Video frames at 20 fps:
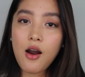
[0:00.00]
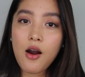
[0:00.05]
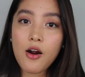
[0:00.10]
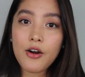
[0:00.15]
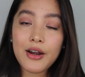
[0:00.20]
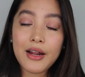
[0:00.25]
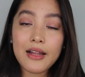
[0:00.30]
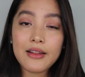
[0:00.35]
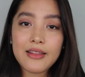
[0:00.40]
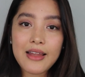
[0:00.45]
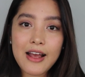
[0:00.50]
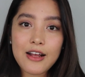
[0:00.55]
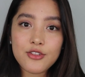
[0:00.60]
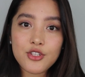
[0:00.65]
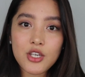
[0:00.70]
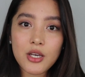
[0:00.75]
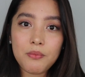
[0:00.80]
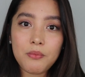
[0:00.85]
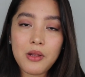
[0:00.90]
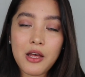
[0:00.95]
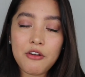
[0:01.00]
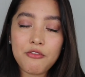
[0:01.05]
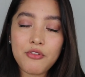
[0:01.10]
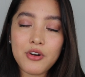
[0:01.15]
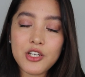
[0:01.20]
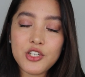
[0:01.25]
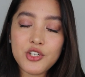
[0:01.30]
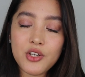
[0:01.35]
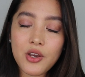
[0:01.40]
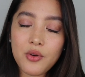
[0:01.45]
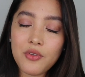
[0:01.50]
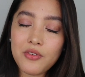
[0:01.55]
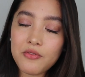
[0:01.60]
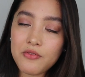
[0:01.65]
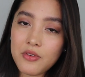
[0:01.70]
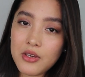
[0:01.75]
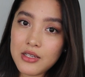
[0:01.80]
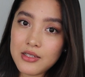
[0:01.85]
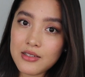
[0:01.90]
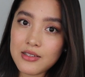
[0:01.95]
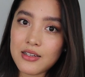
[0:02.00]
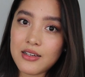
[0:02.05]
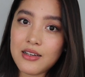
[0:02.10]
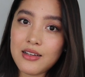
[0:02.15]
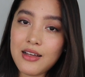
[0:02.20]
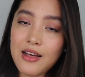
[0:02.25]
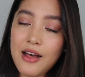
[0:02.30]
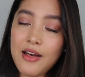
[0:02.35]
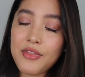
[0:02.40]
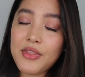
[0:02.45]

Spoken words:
are allowed to apply for a J1 visa.